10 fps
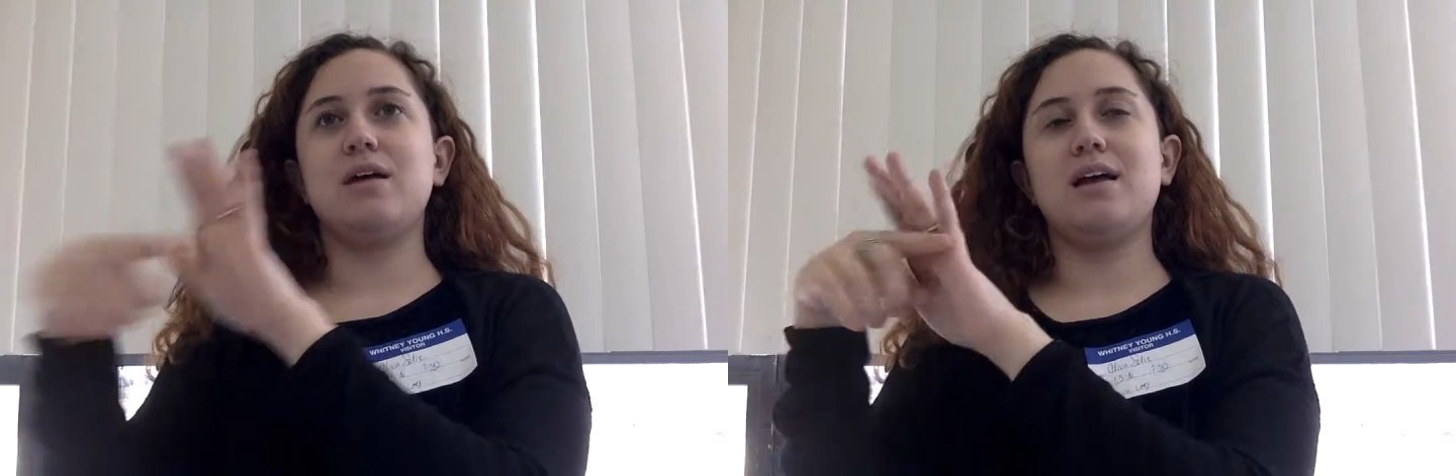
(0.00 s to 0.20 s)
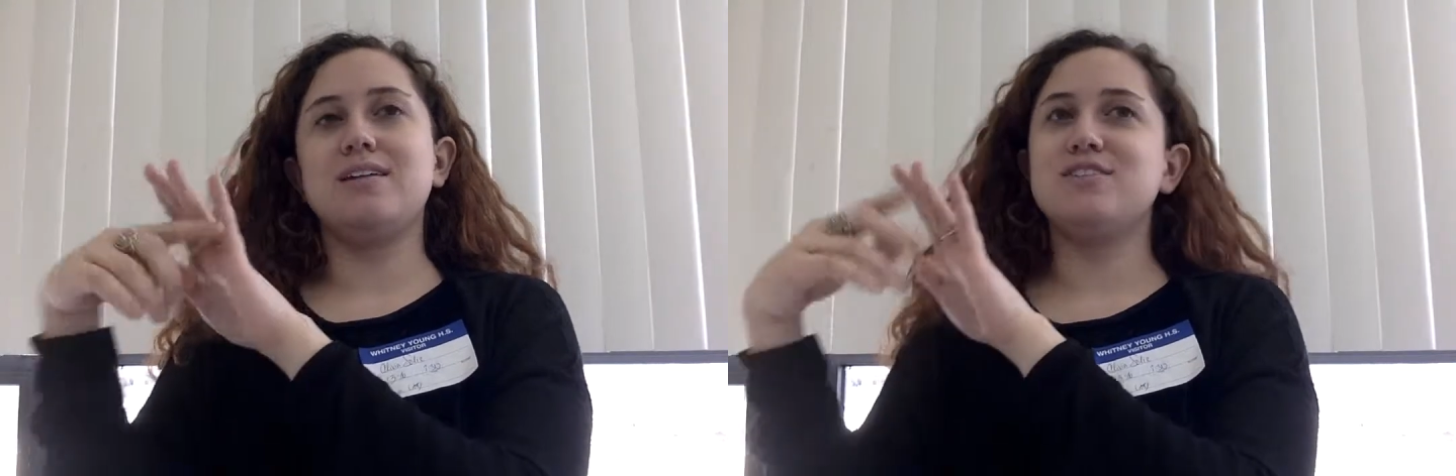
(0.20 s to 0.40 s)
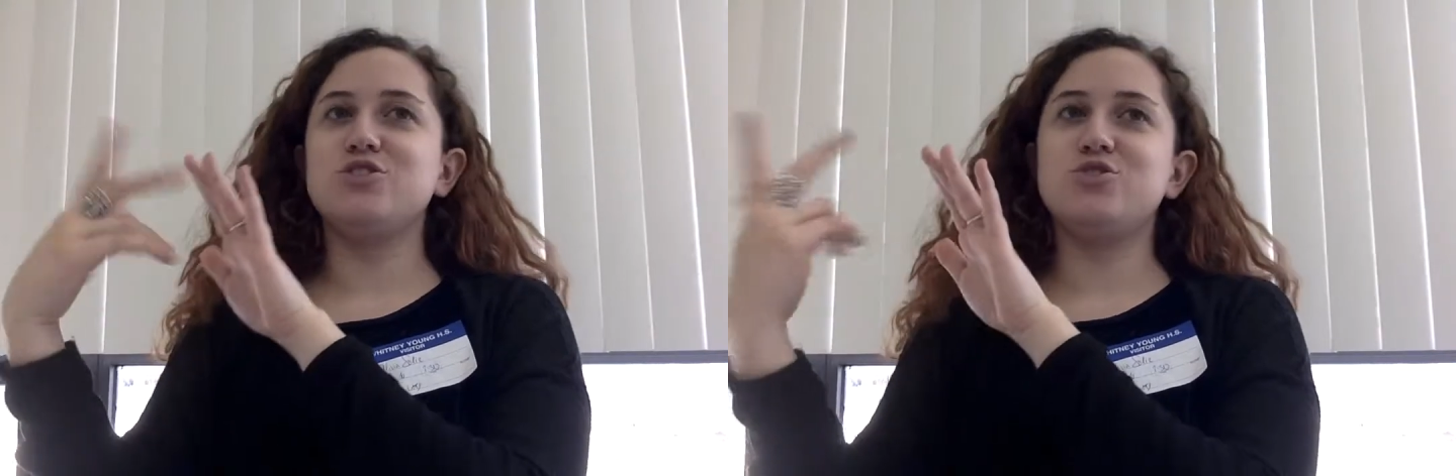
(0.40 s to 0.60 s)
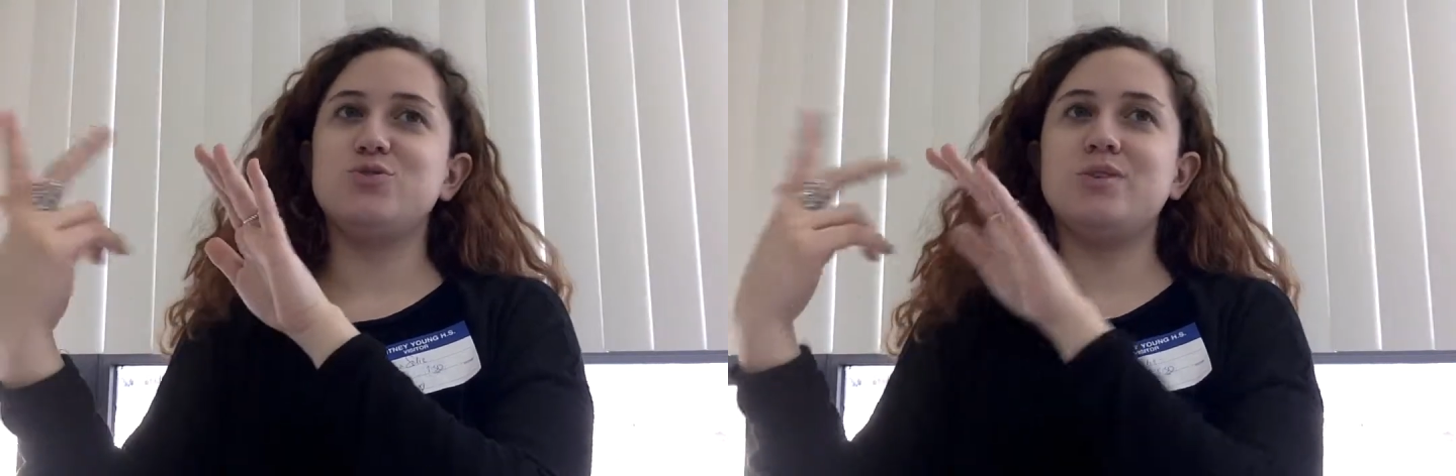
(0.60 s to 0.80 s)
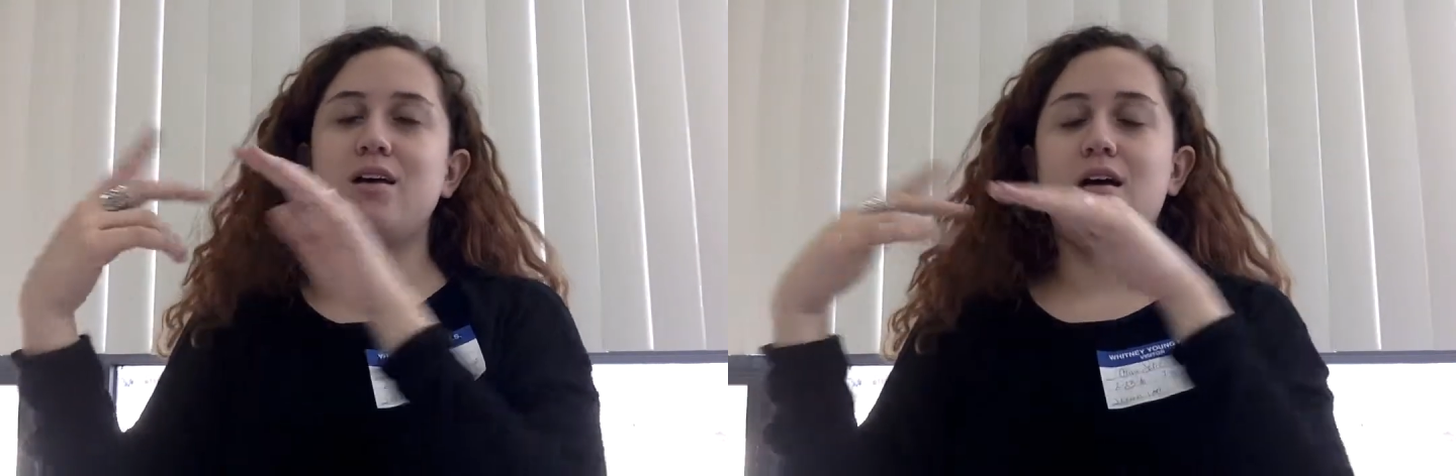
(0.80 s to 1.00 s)
squared
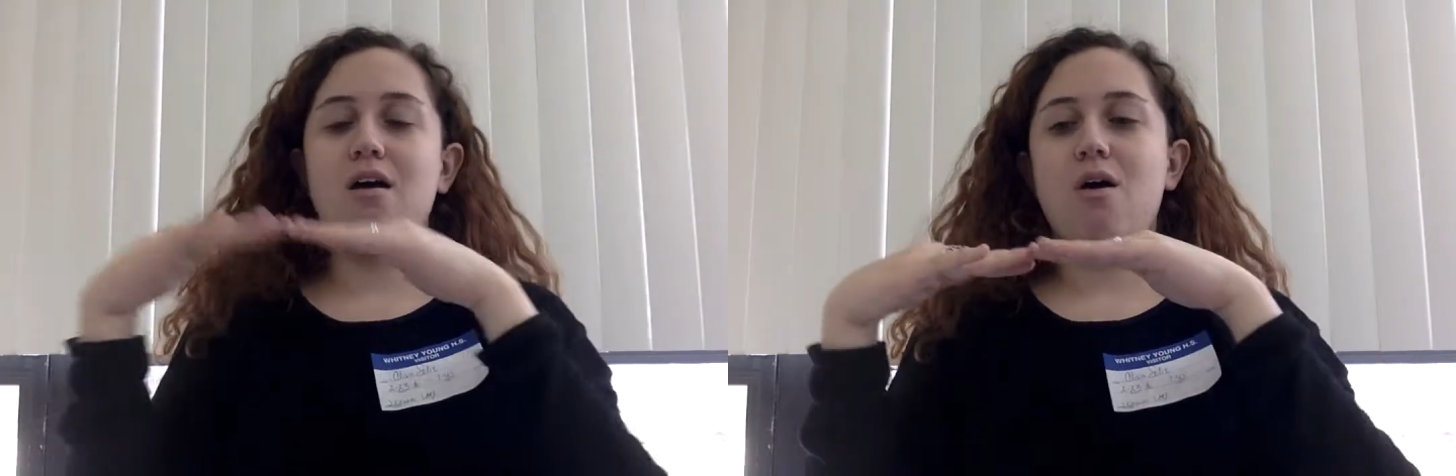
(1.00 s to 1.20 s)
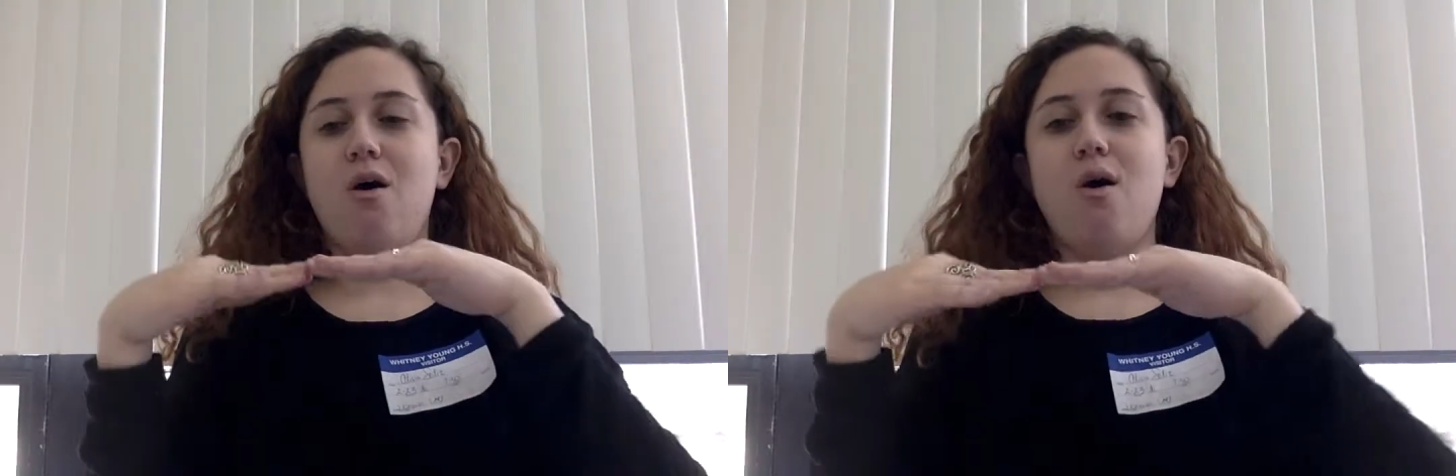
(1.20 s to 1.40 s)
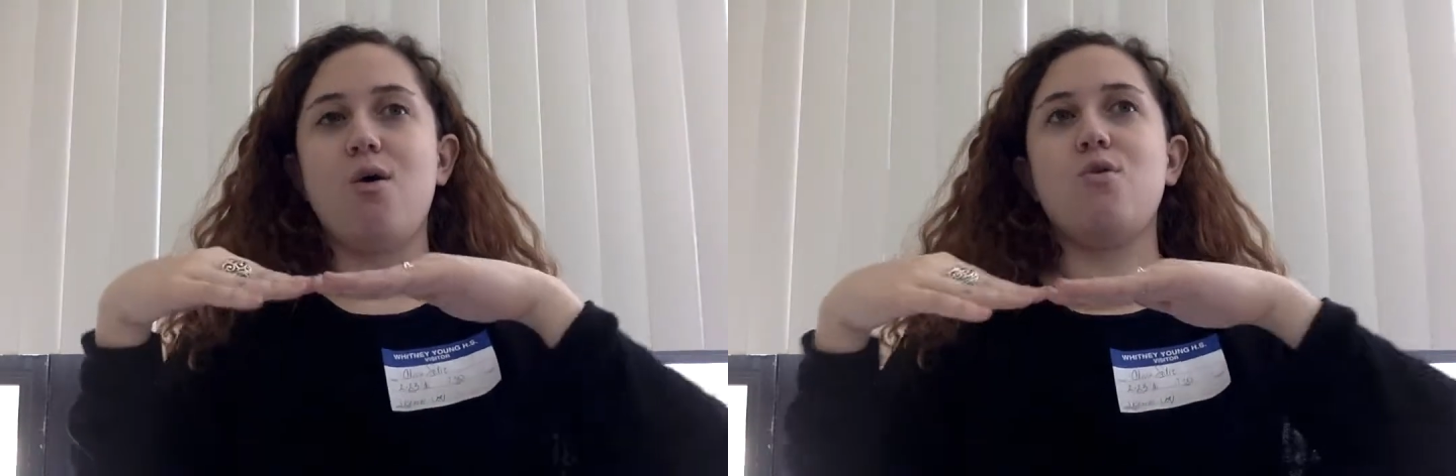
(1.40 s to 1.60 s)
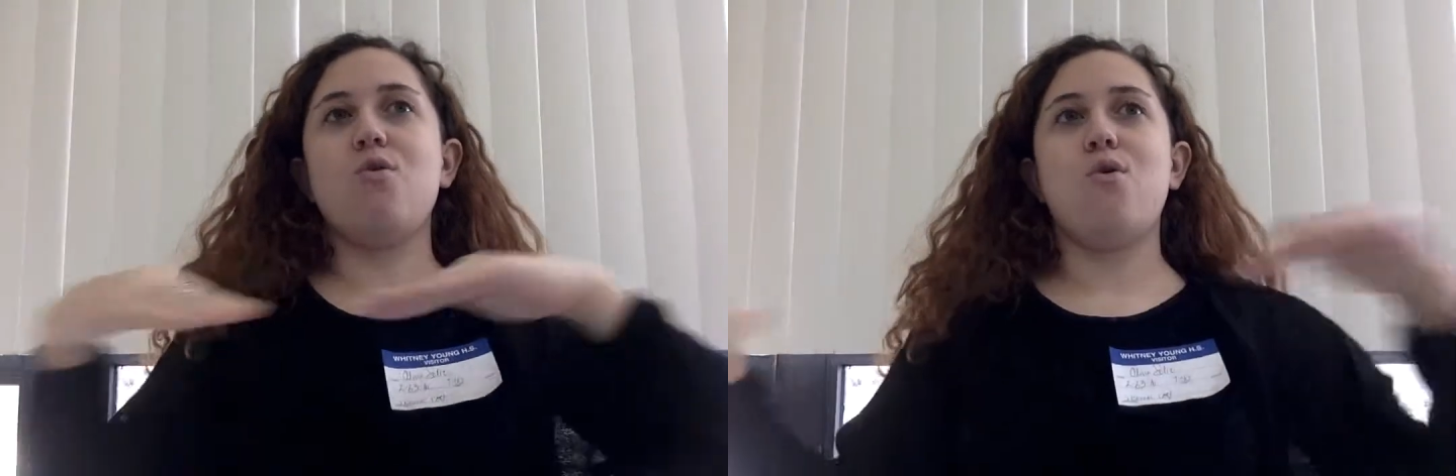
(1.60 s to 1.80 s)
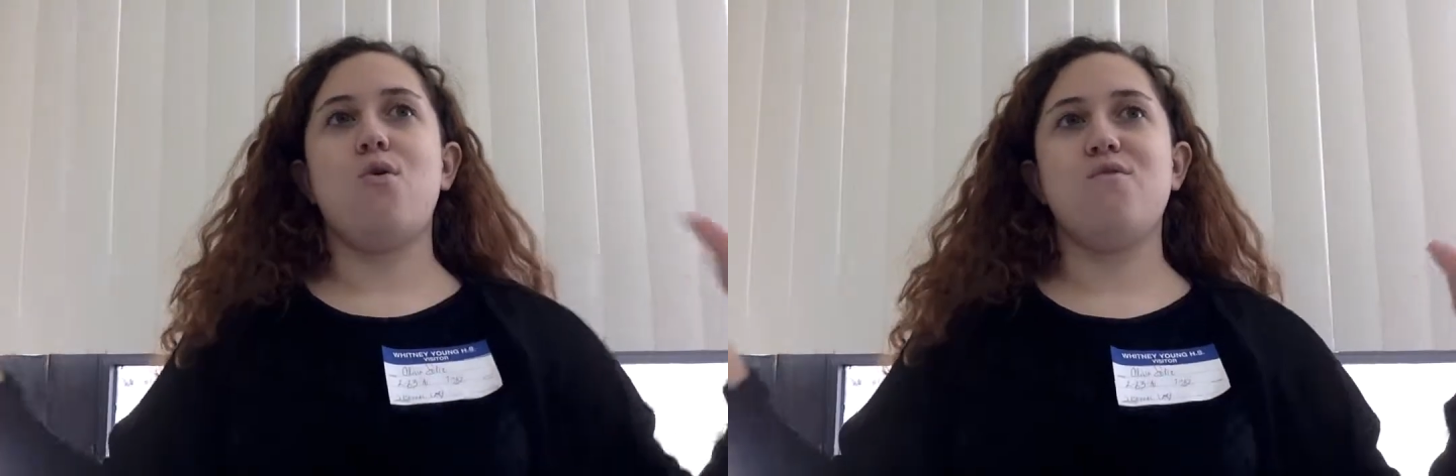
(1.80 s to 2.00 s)
minus x
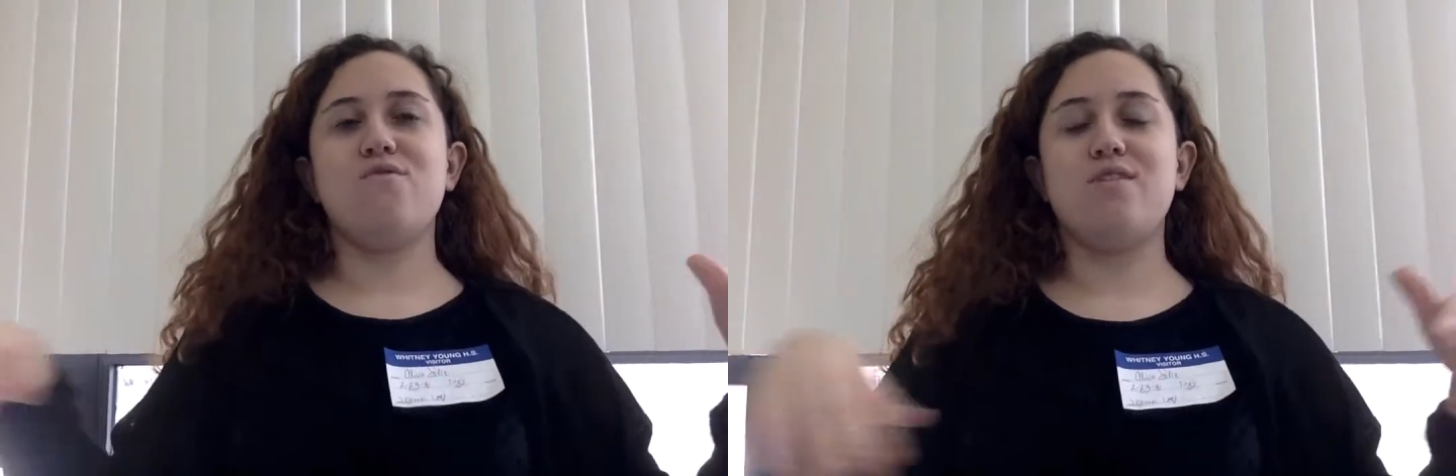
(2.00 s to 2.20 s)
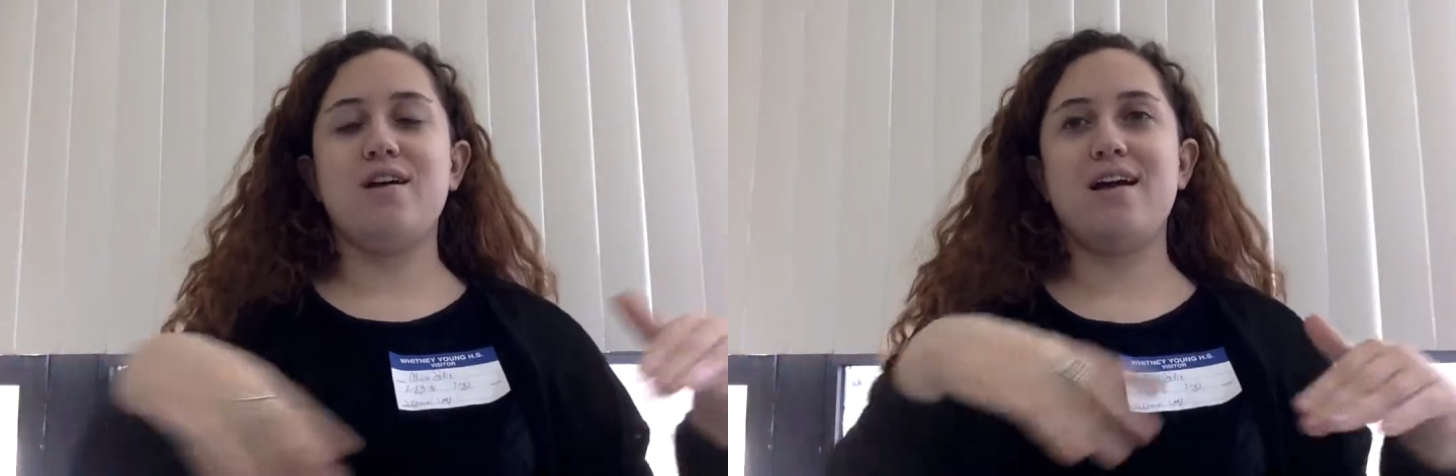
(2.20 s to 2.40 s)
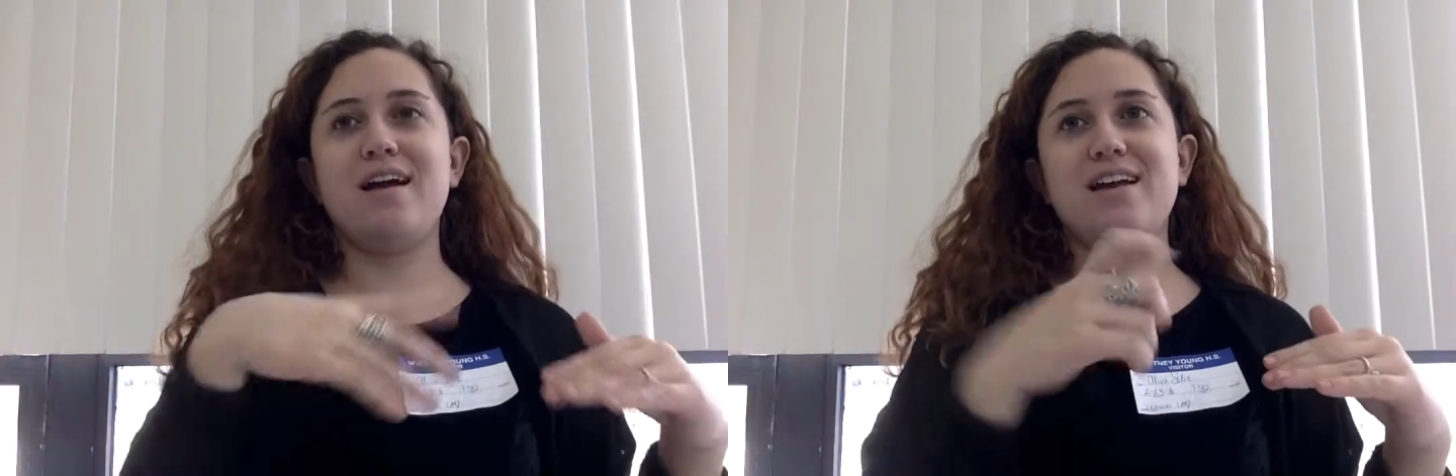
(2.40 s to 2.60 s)
minus 6.